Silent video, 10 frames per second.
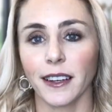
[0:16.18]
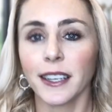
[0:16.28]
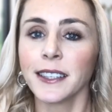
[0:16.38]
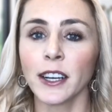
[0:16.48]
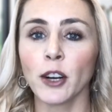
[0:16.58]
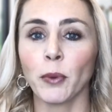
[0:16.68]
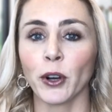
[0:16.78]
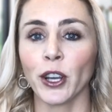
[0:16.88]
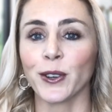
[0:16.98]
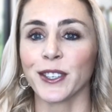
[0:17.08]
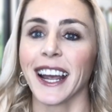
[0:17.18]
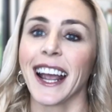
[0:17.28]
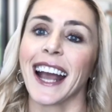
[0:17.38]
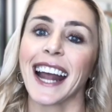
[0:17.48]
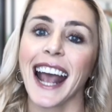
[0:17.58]
Consider booking your
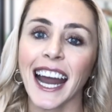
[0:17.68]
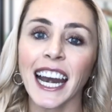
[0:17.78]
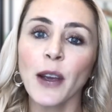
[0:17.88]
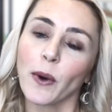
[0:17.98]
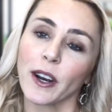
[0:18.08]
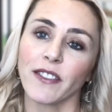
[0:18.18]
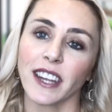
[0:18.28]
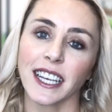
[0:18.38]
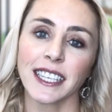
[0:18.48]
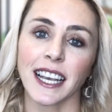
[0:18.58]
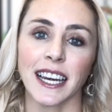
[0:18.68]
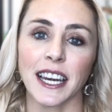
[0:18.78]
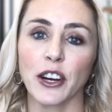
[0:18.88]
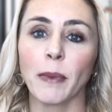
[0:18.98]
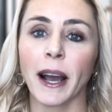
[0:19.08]
stay at any one of these
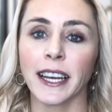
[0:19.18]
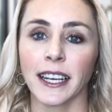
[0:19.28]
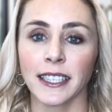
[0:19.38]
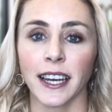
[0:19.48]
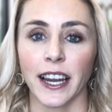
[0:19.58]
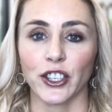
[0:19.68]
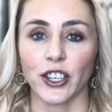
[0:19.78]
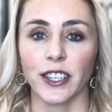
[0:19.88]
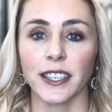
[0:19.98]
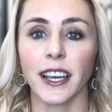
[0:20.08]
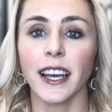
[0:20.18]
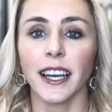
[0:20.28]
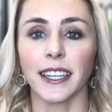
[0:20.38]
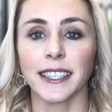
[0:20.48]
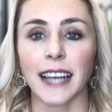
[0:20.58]
nearby destinations
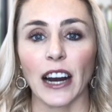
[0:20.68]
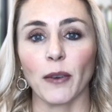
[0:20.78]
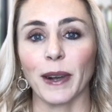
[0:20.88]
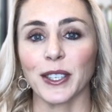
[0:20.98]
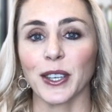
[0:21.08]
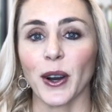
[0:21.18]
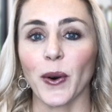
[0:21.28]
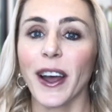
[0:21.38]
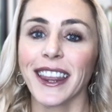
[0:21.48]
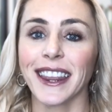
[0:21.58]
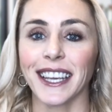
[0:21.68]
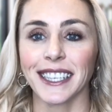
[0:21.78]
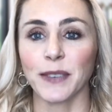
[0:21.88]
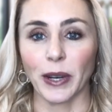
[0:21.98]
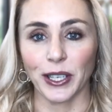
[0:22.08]
in Sacramento
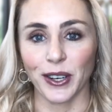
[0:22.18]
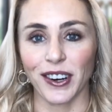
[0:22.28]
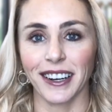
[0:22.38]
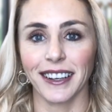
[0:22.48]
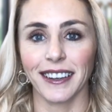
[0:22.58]
this winter.